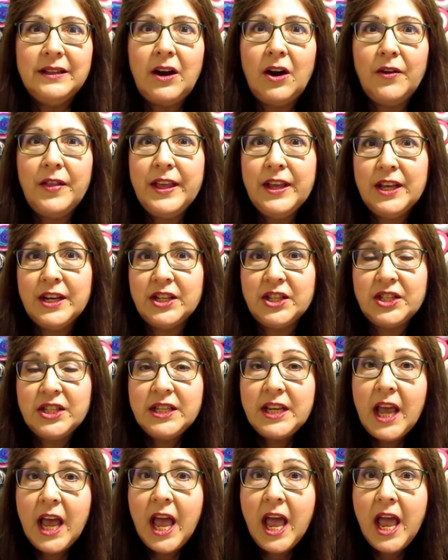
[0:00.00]
are they going to
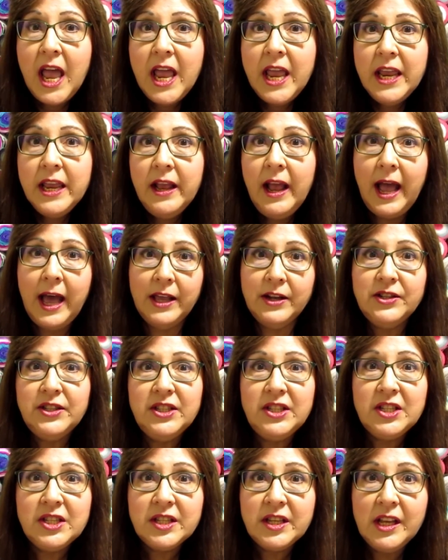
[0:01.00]
stay? How does
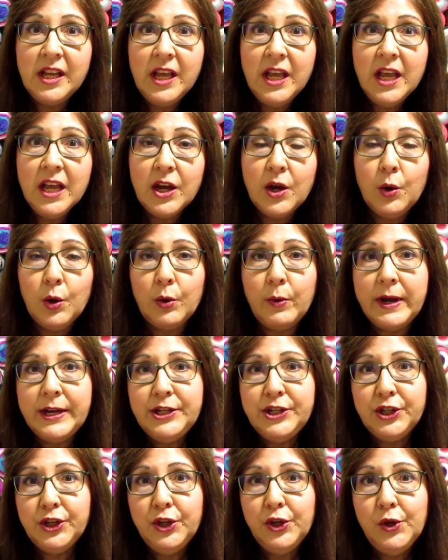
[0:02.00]
it stick? What do I
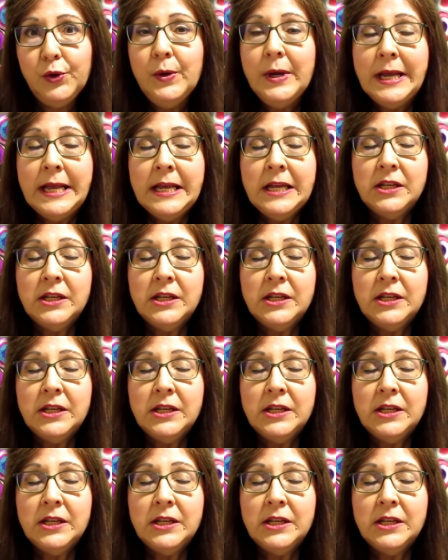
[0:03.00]
do?